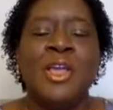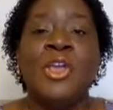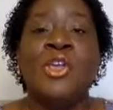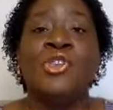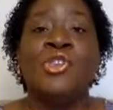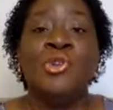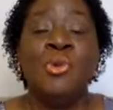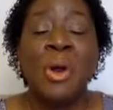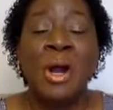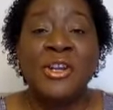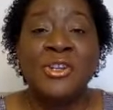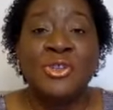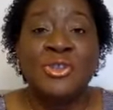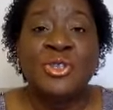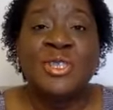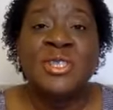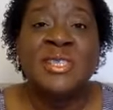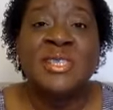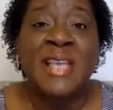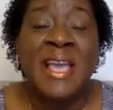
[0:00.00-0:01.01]
You
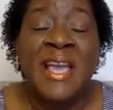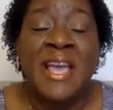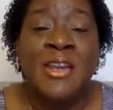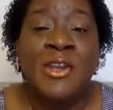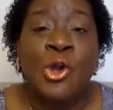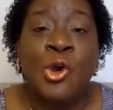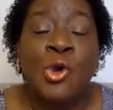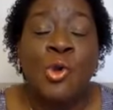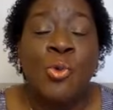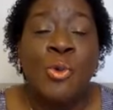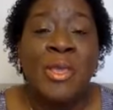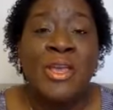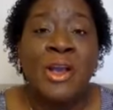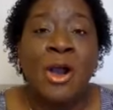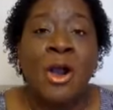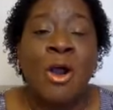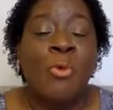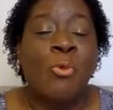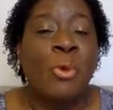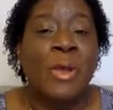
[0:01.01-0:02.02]
understand who we
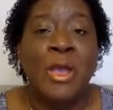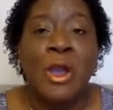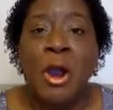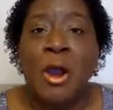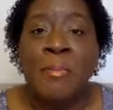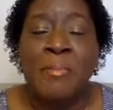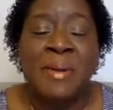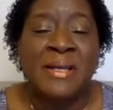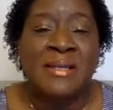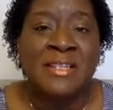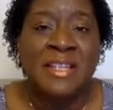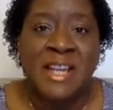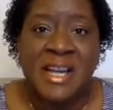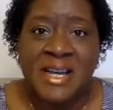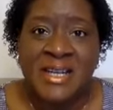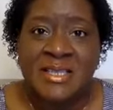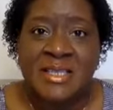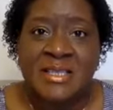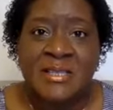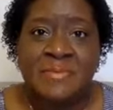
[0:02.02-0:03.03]
are. We are but
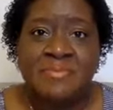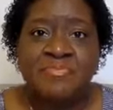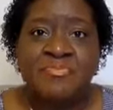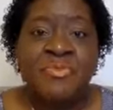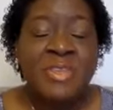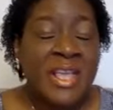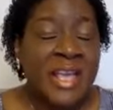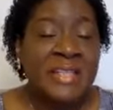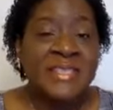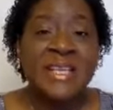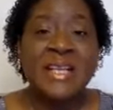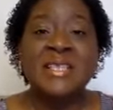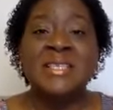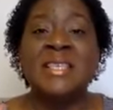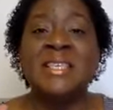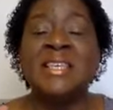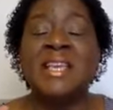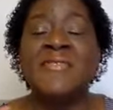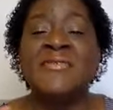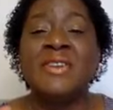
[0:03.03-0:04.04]
dust. It
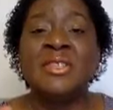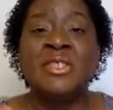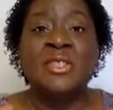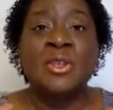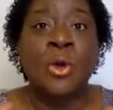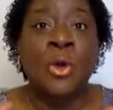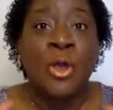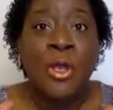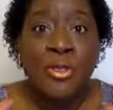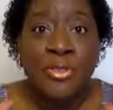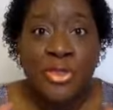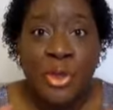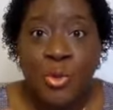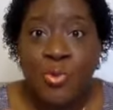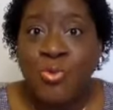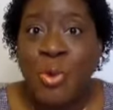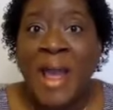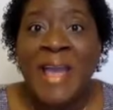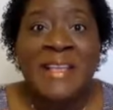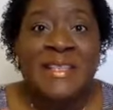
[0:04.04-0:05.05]
doesn't give us the
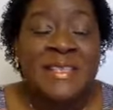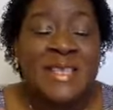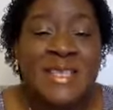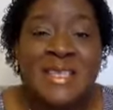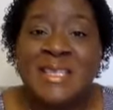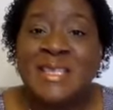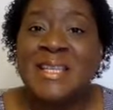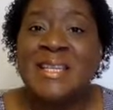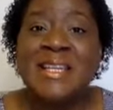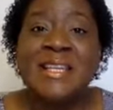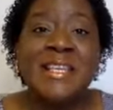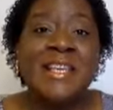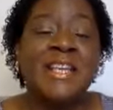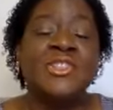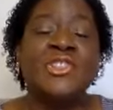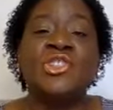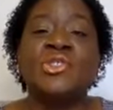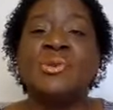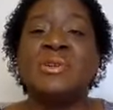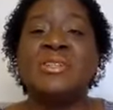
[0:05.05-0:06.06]
right to sin
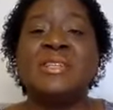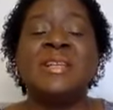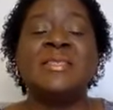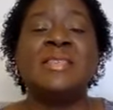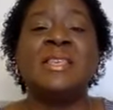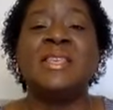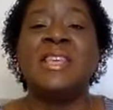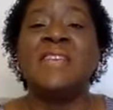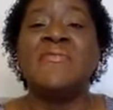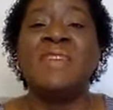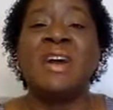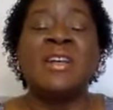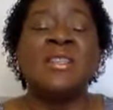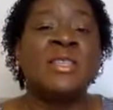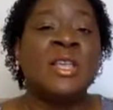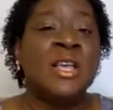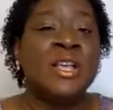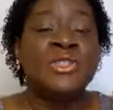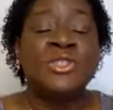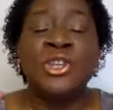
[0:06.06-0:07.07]
against you. It doesn't give us
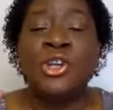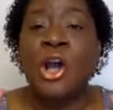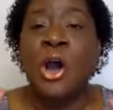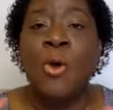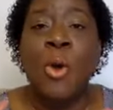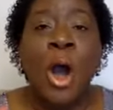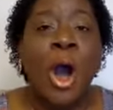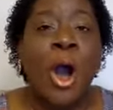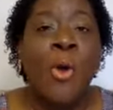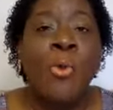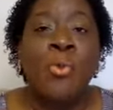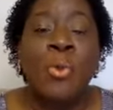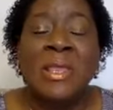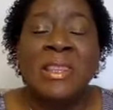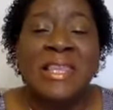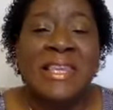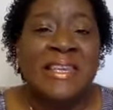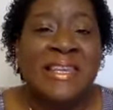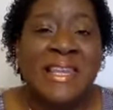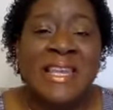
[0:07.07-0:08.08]
to go all
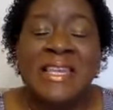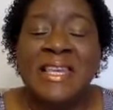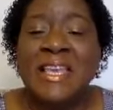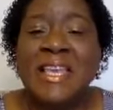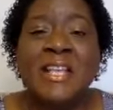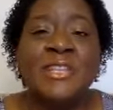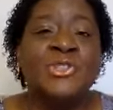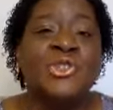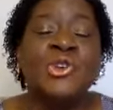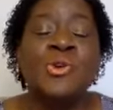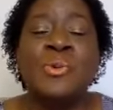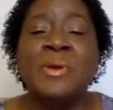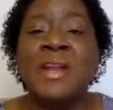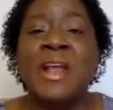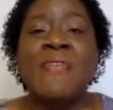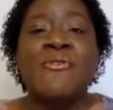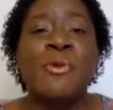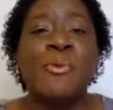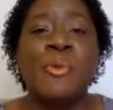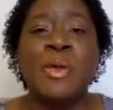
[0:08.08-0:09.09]
willy-nilly and do
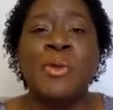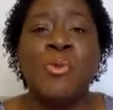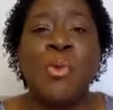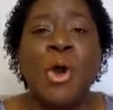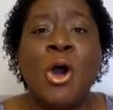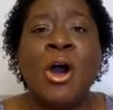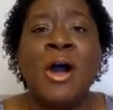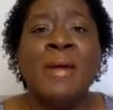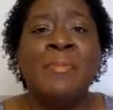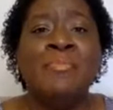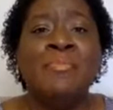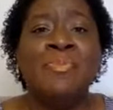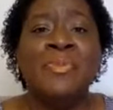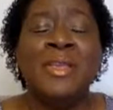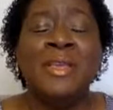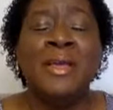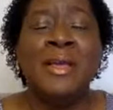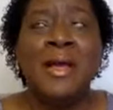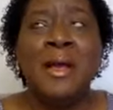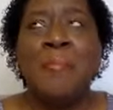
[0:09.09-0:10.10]
whatever we want.
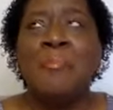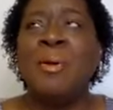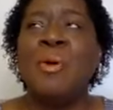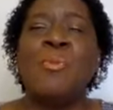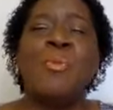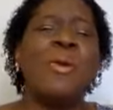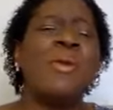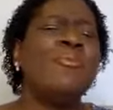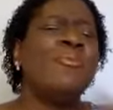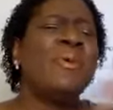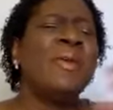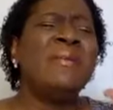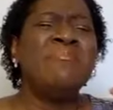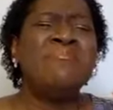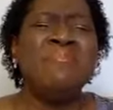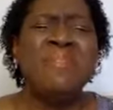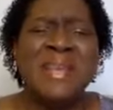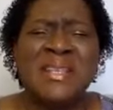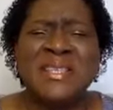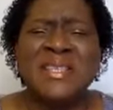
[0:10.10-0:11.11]
But when we
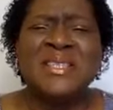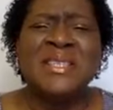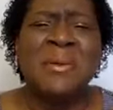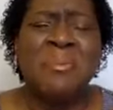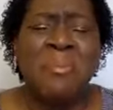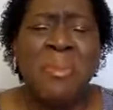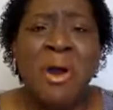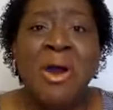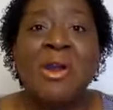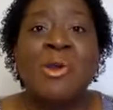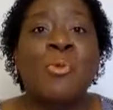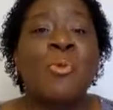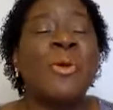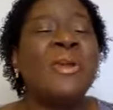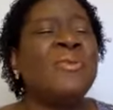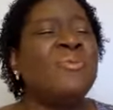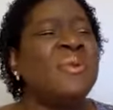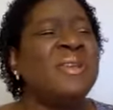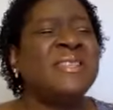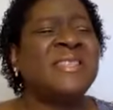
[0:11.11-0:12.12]
miss the mark,
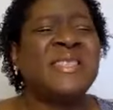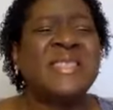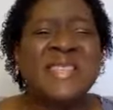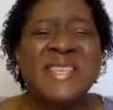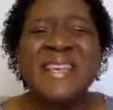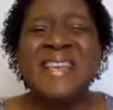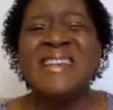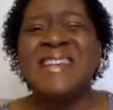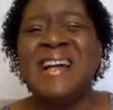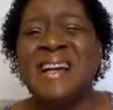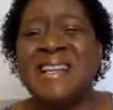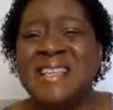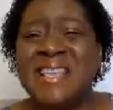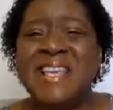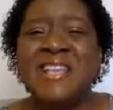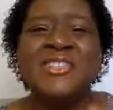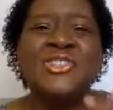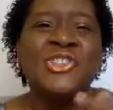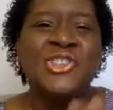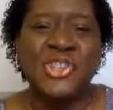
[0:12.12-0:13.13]
when we sin
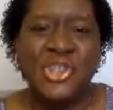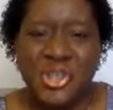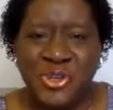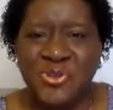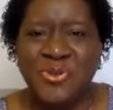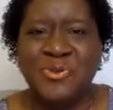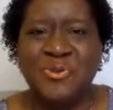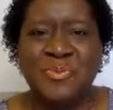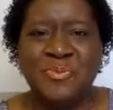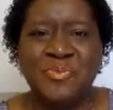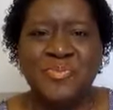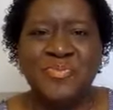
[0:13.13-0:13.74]
against you,